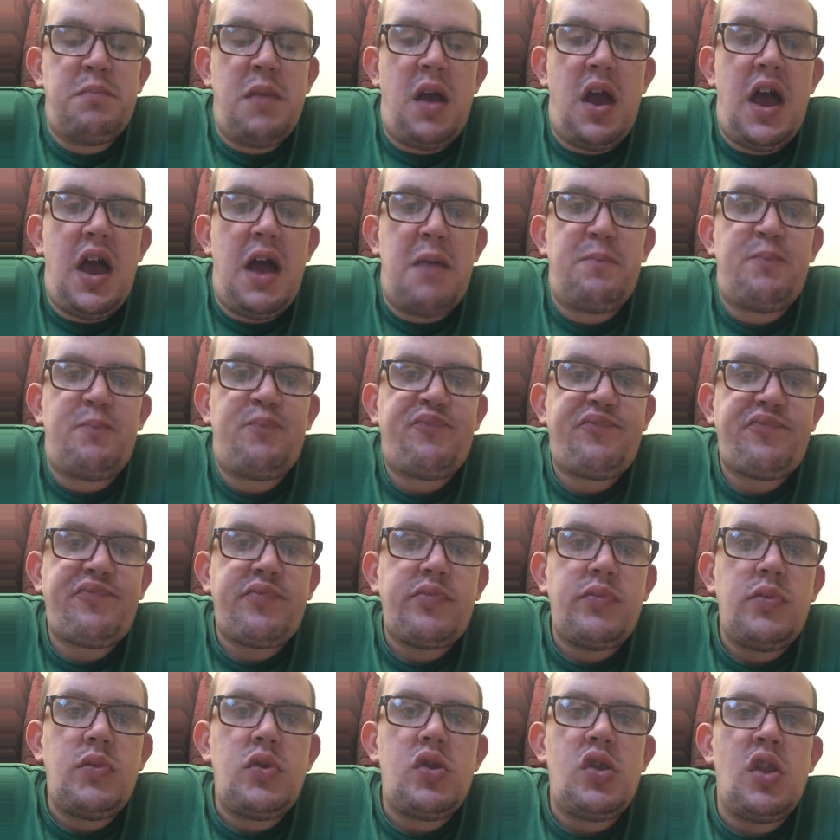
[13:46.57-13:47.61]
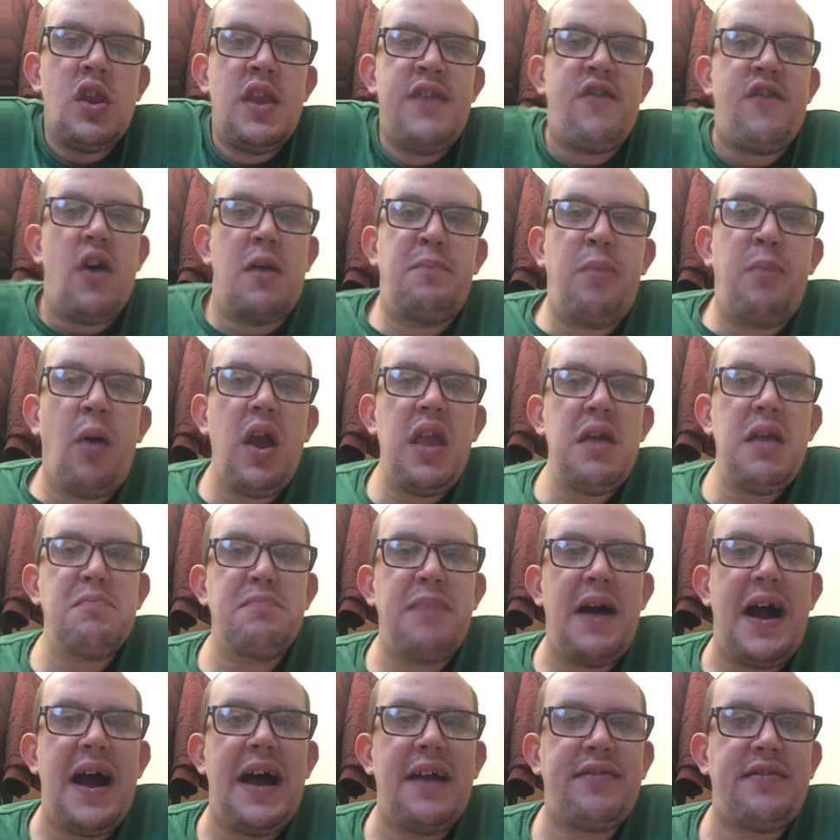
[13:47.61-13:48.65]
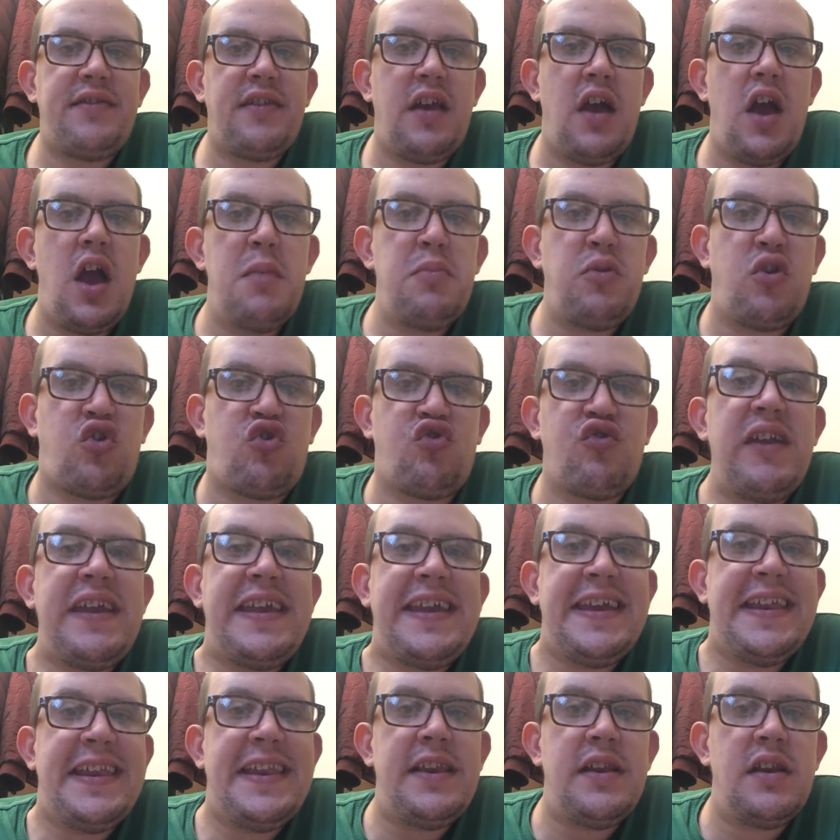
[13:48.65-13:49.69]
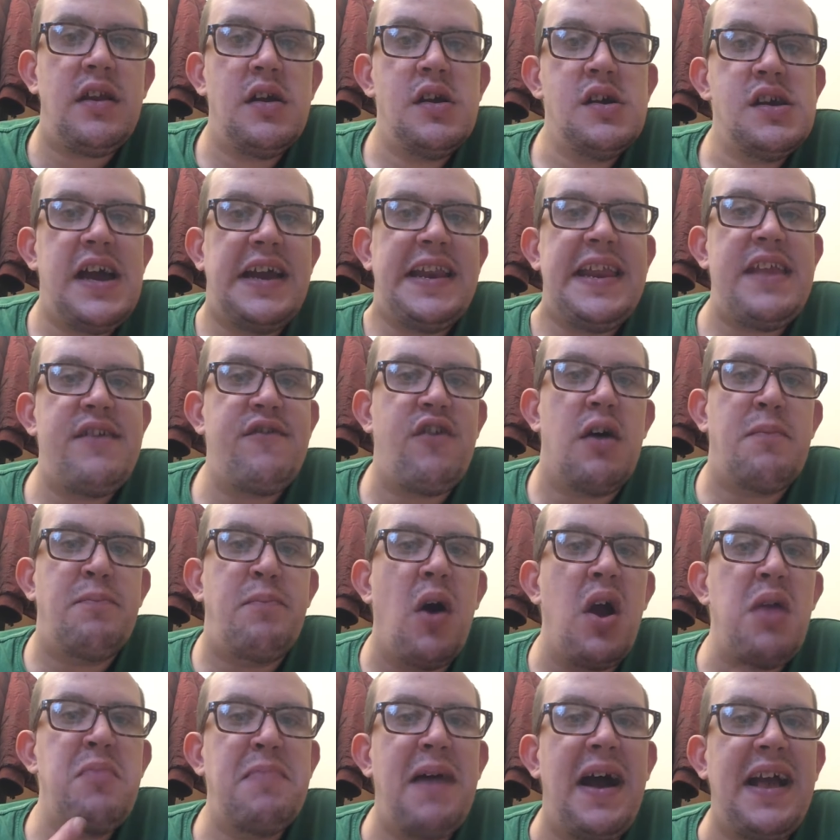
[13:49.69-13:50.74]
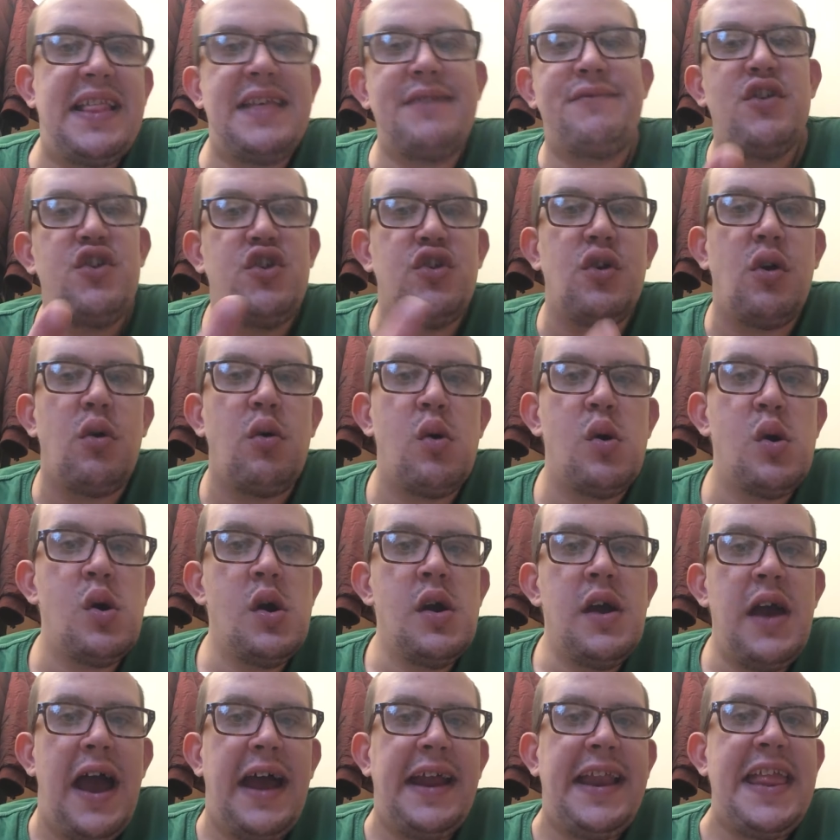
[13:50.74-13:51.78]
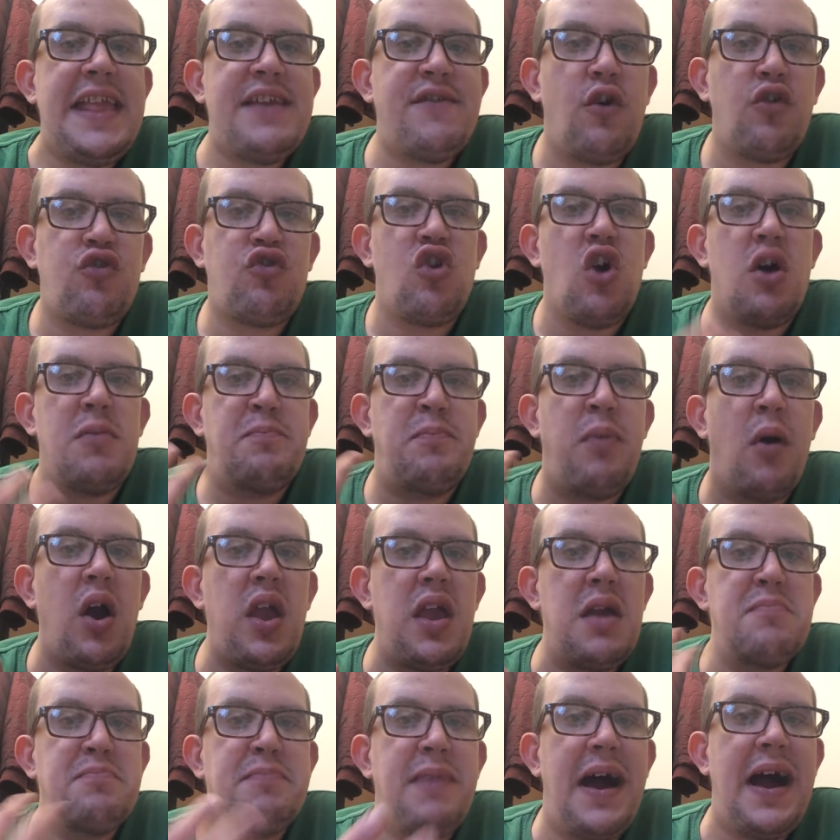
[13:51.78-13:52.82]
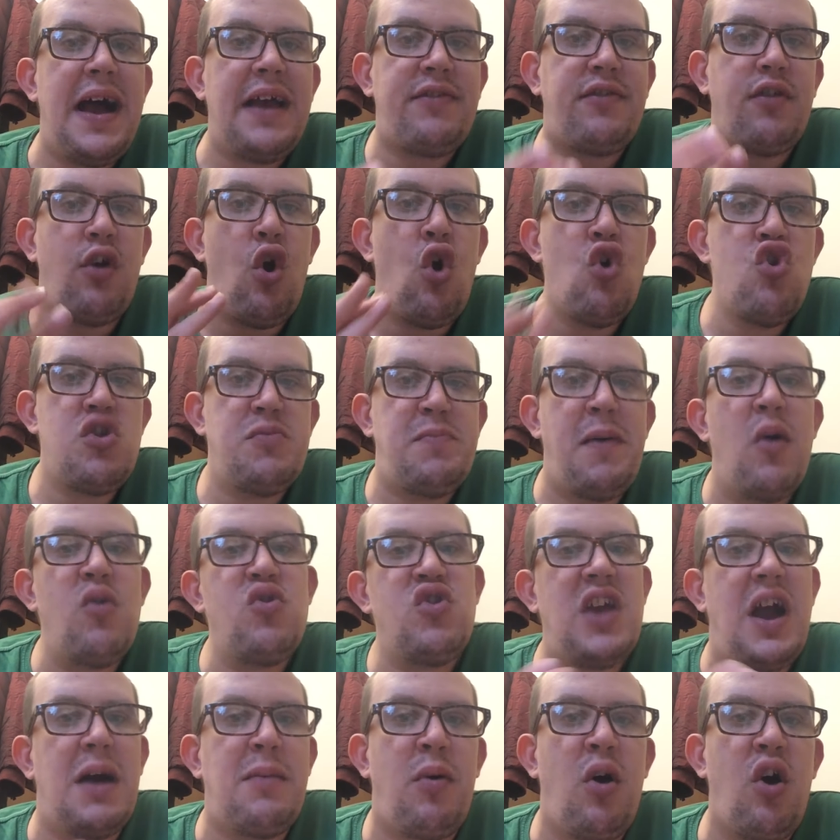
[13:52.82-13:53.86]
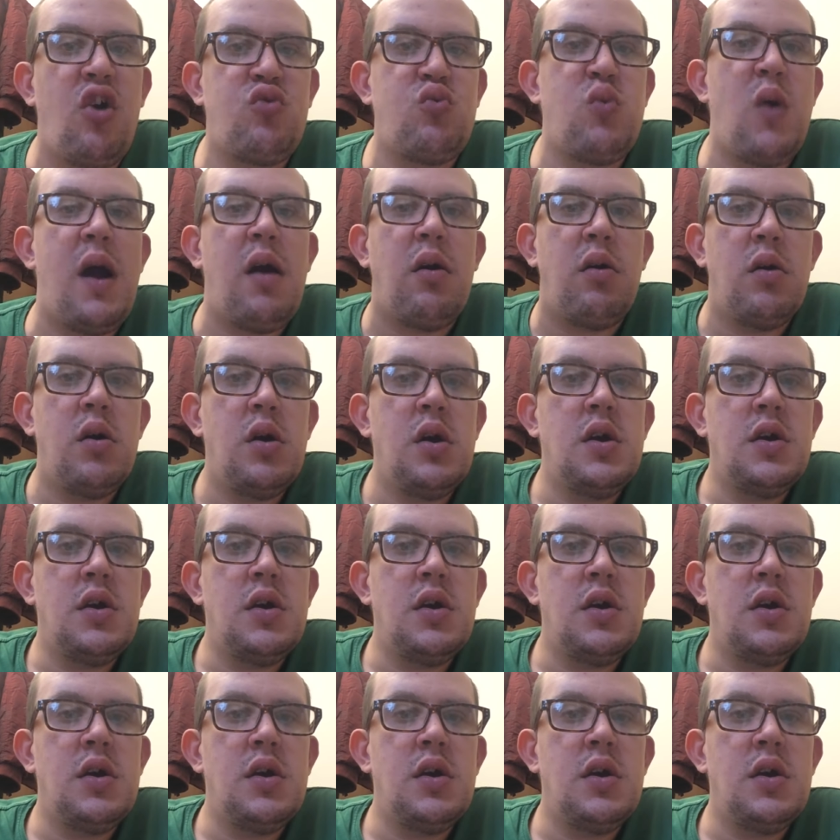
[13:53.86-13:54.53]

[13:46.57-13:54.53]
You've got bullion bars streaking, and then you've got bullion bars original, and then you've also got bullion bars £100 jackpot as well.